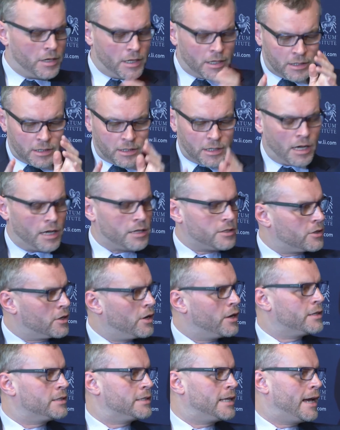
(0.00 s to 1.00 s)
it starts
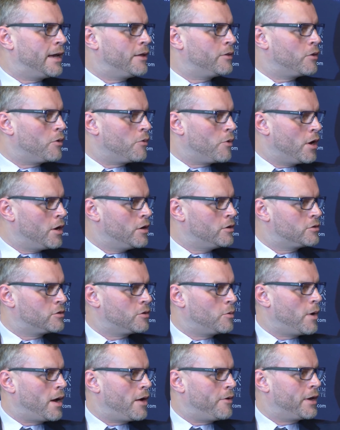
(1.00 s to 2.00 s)
going down the road to
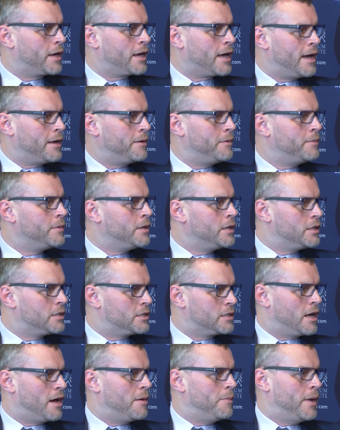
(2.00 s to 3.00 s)
where it can
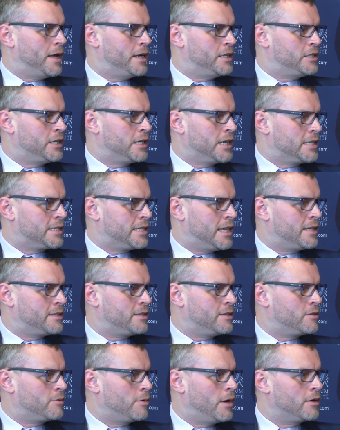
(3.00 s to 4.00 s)
start managing its
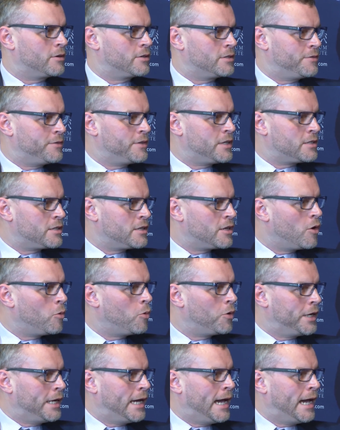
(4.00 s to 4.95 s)
assets well? Because if it doesn't know what it